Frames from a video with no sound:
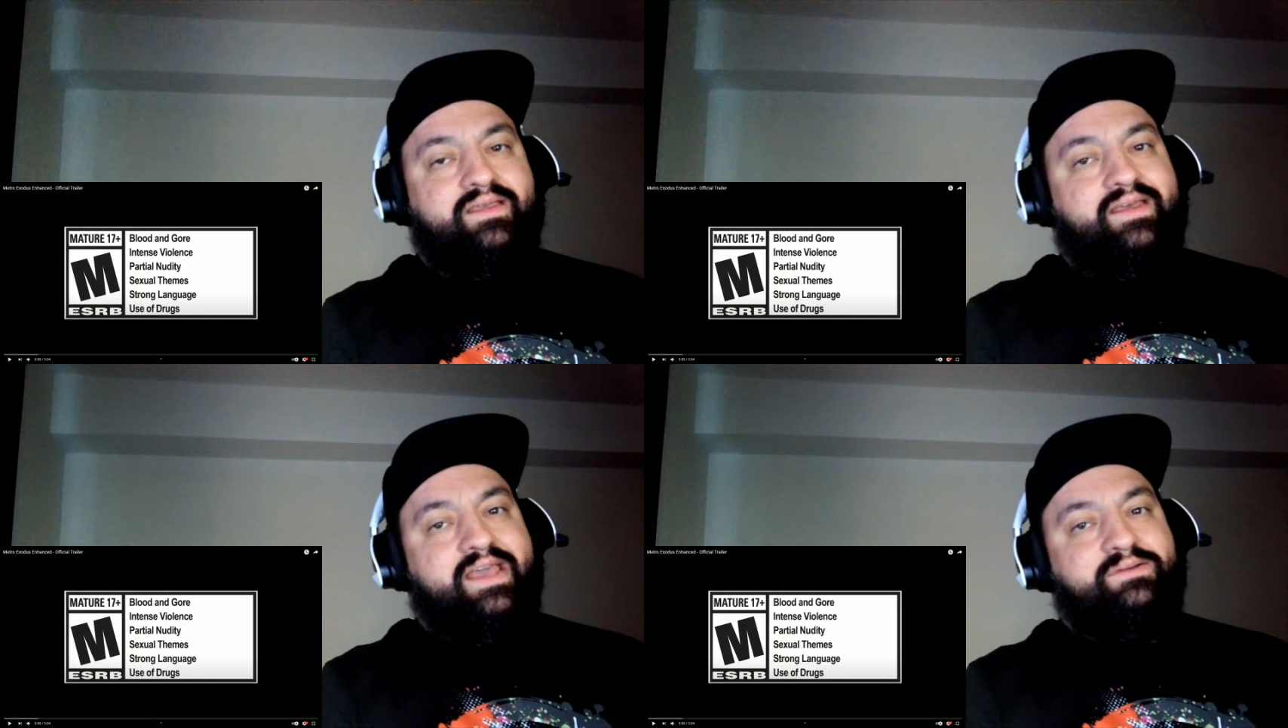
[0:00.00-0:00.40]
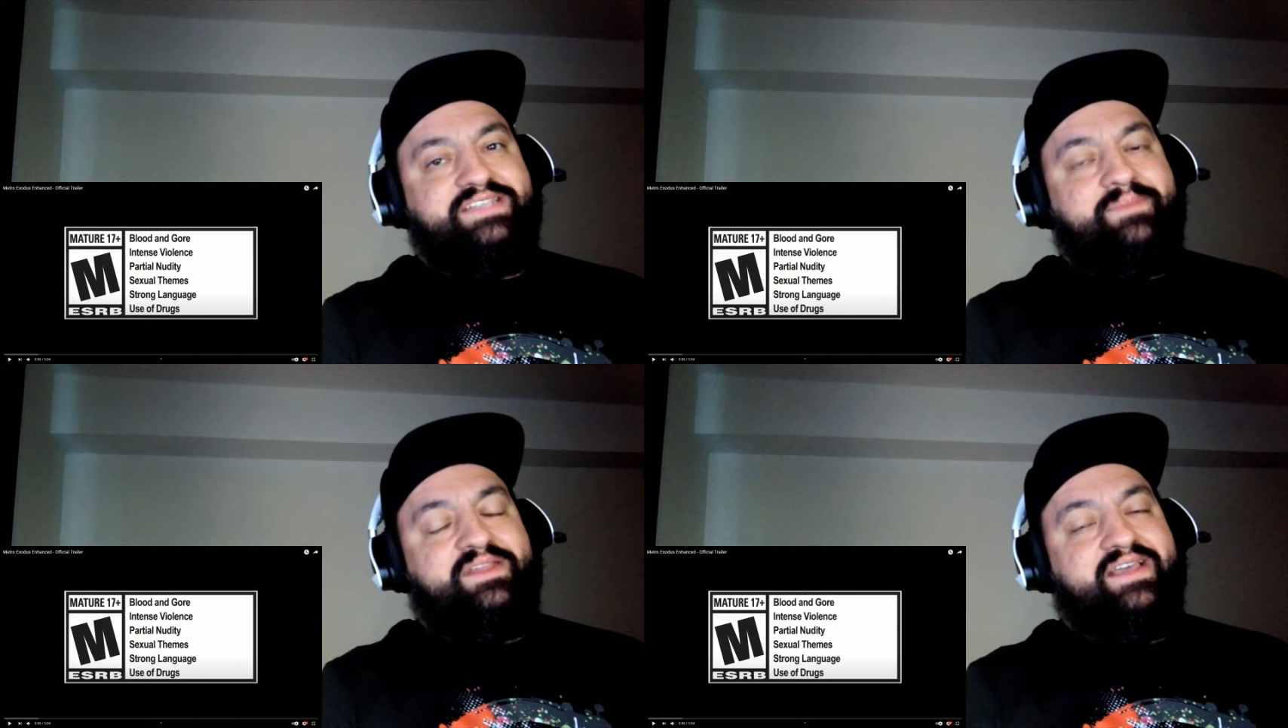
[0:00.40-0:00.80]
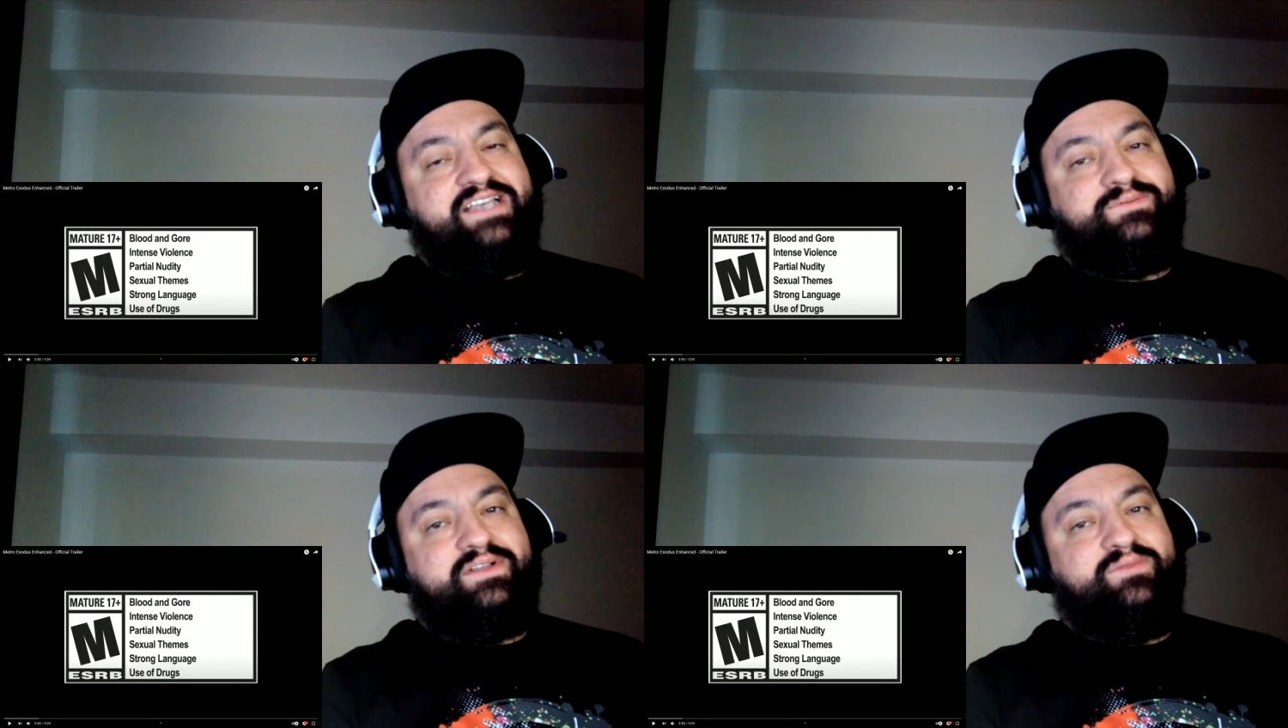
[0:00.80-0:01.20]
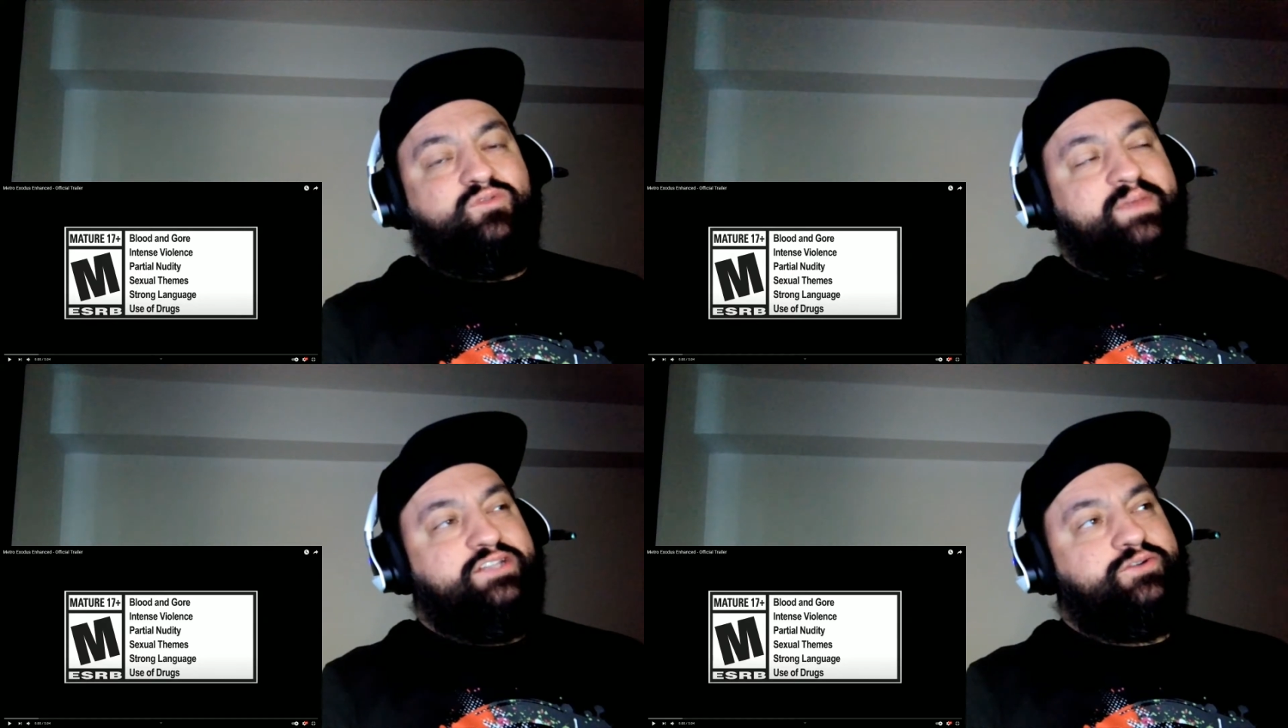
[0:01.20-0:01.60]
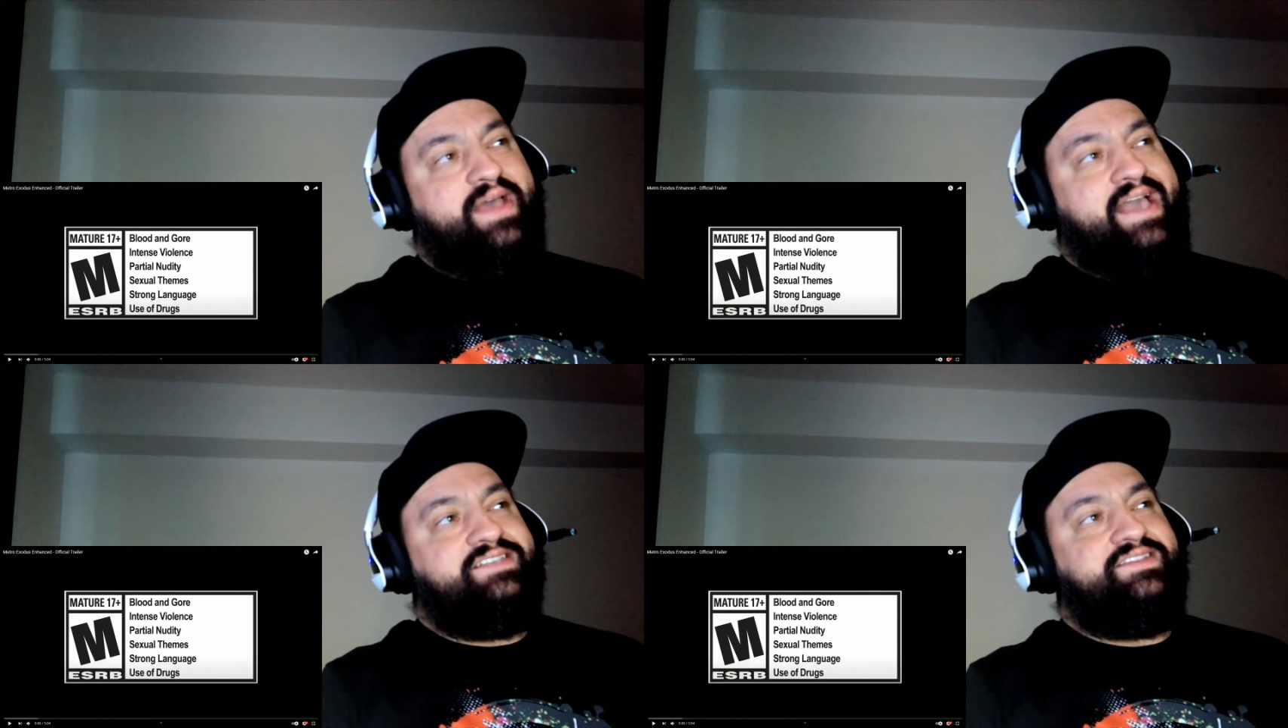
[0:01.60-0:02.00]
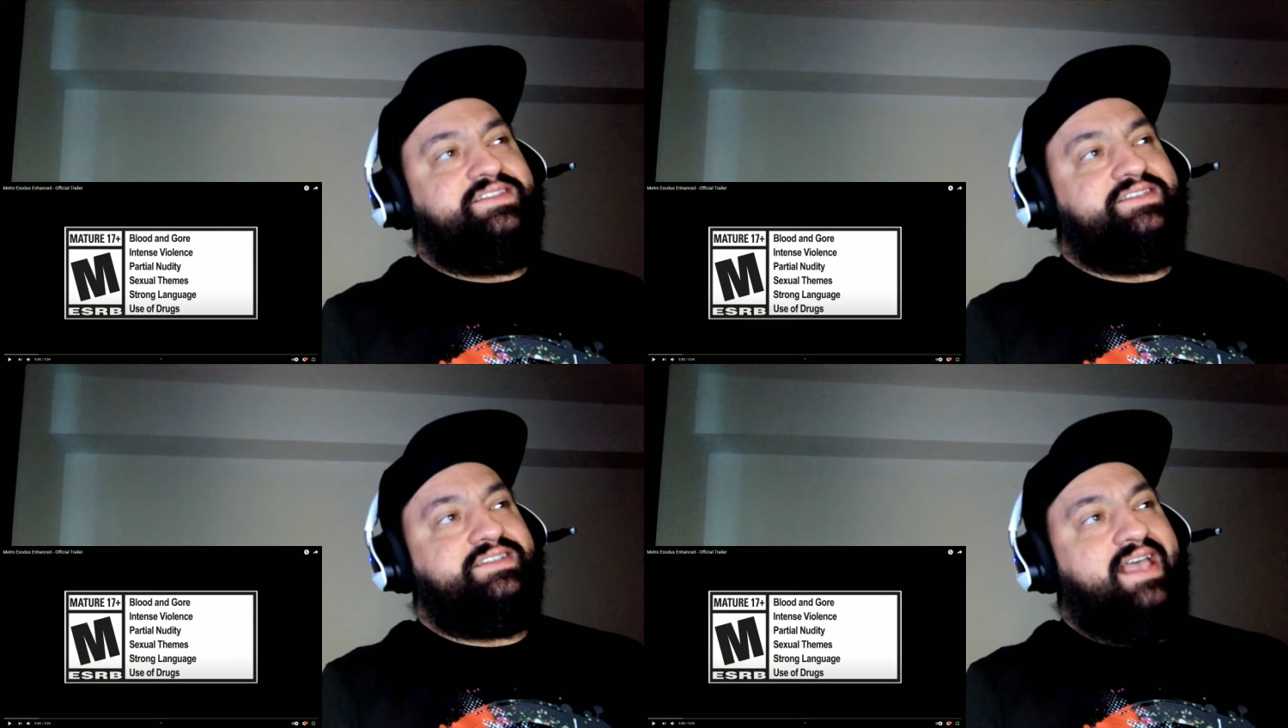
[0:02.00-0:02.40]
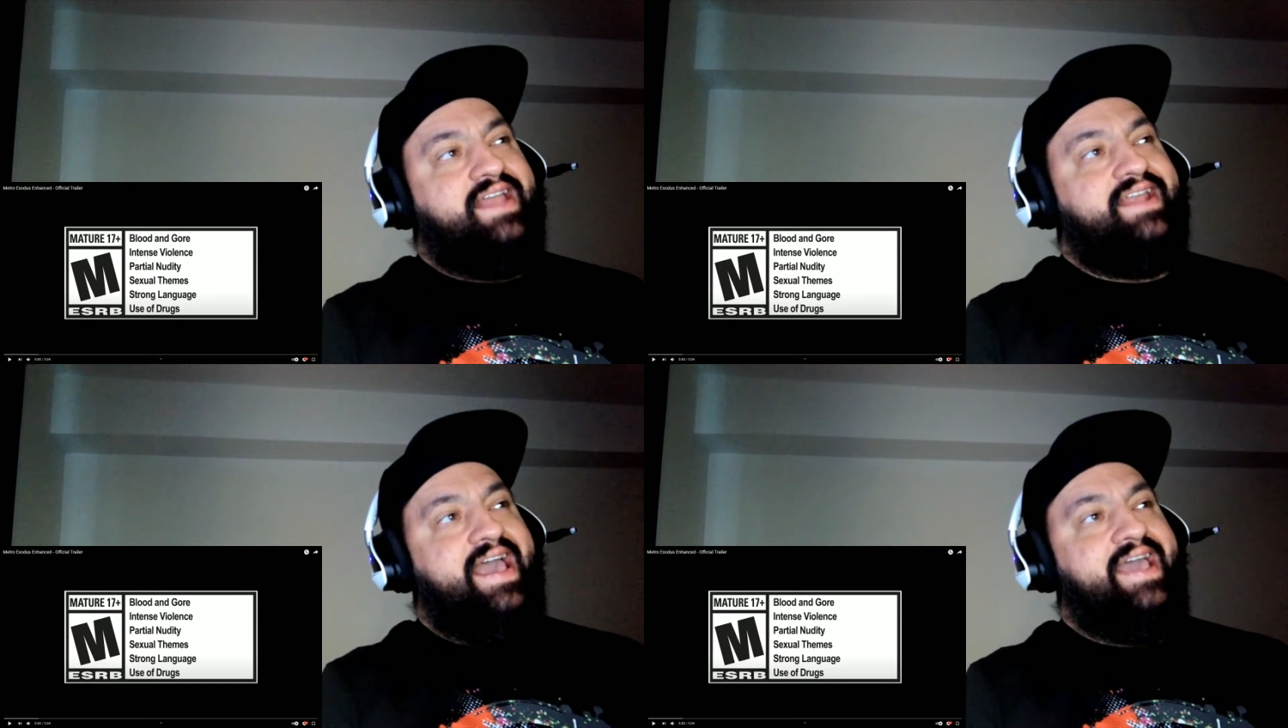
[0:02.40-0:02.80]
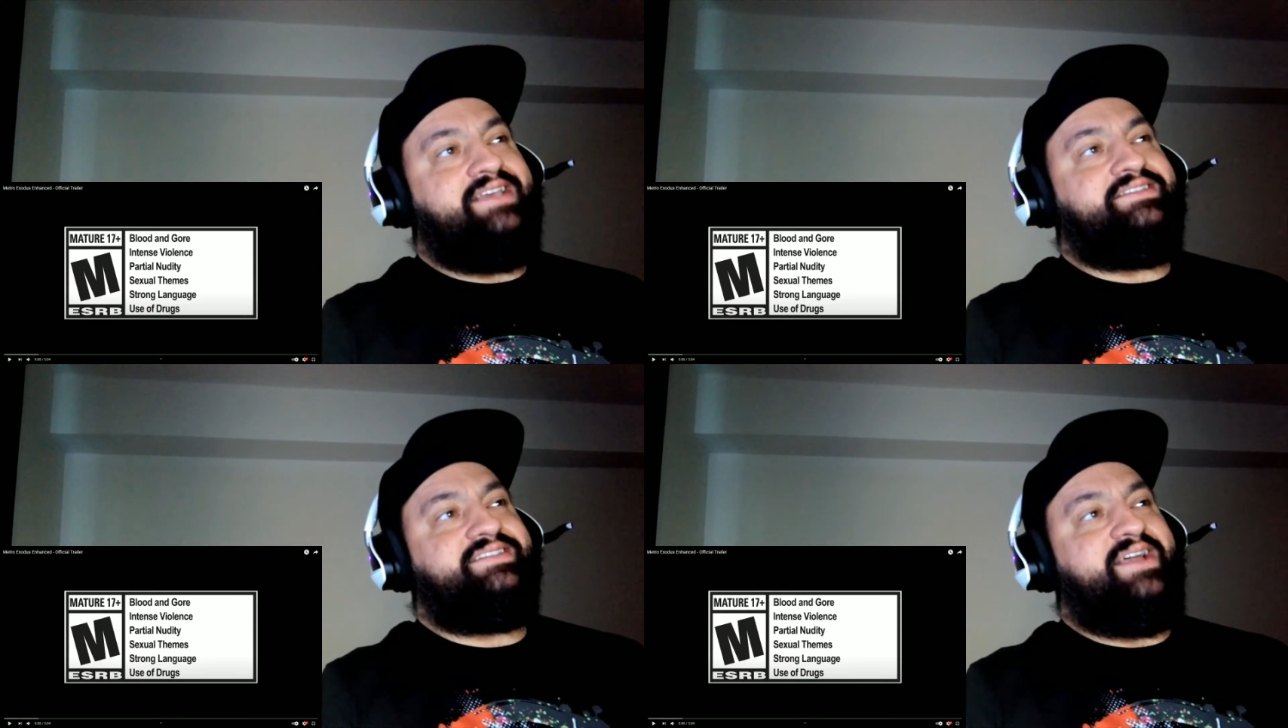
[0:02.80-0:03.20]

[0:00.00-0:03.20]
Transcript: Hey, what's happening guys? Welcome to Metro Exodus Enhanced.